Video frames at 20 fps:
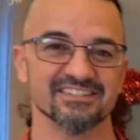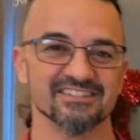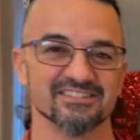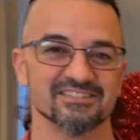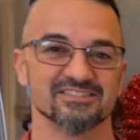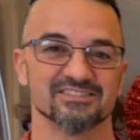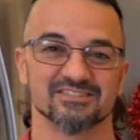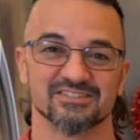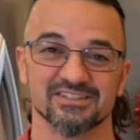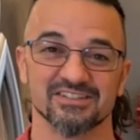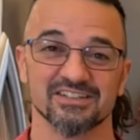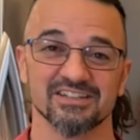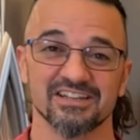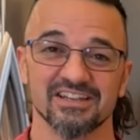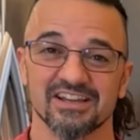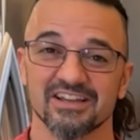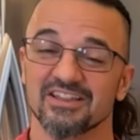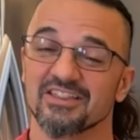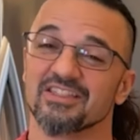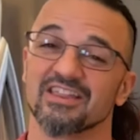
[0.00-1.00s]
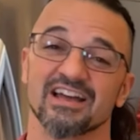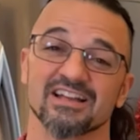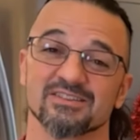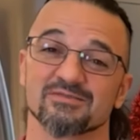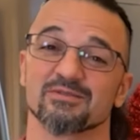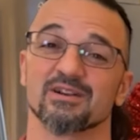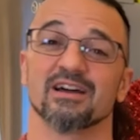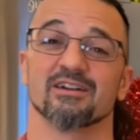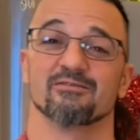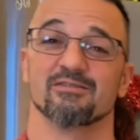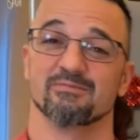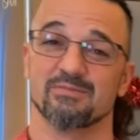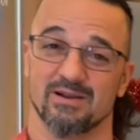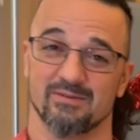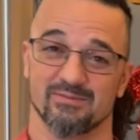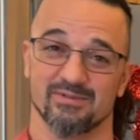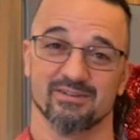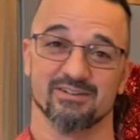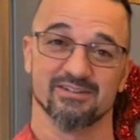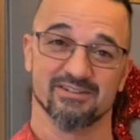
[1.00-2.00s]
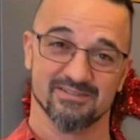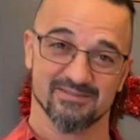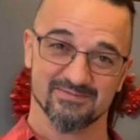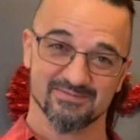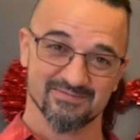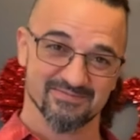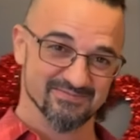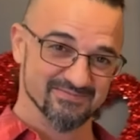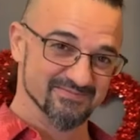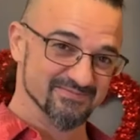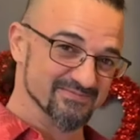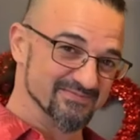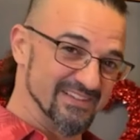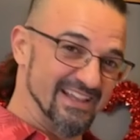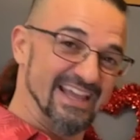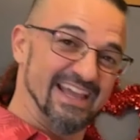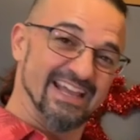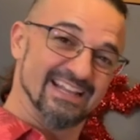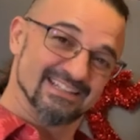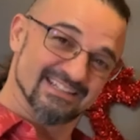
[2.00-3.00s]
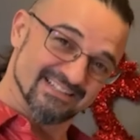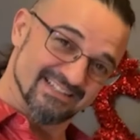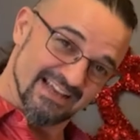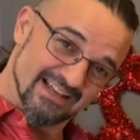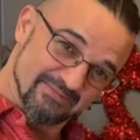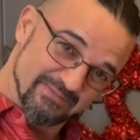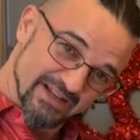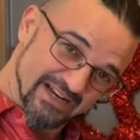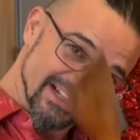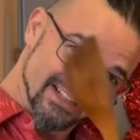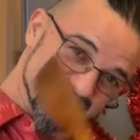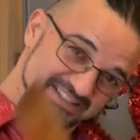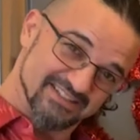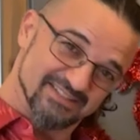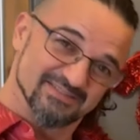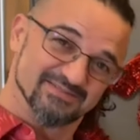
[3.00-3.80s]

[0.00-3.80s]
See? That's what I remembered. 8 to 10 minutes.